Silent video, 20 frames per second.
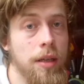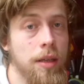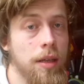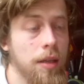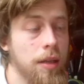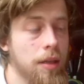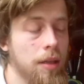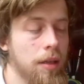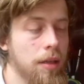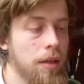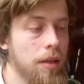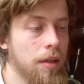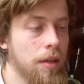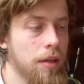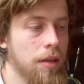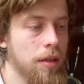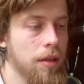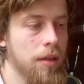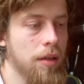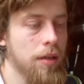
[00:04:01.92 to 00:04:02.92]

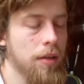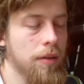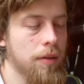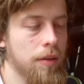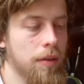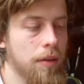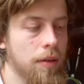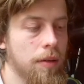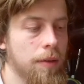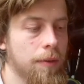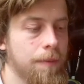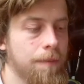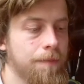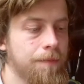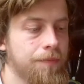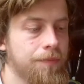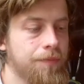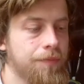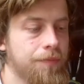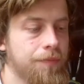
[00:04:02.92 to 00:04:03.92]

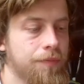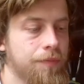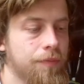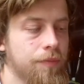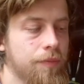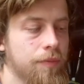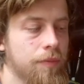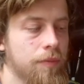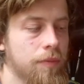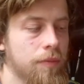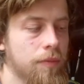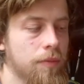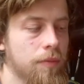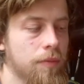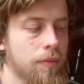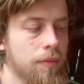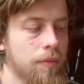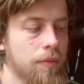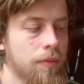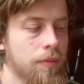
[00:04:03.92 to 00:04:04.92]

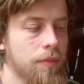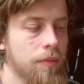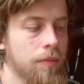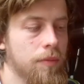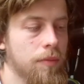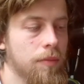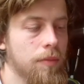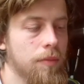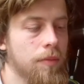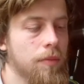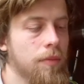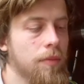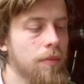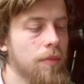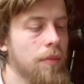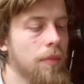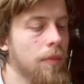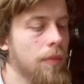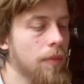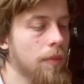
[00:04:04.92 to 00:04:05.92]

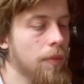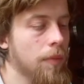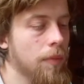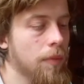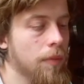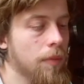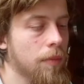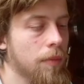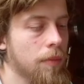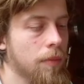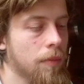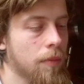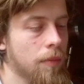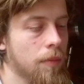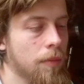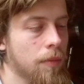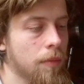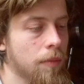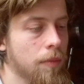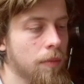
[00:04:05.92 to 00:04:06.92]

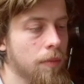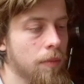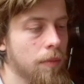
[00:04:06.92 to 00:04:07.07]
No one is speaking in this clip.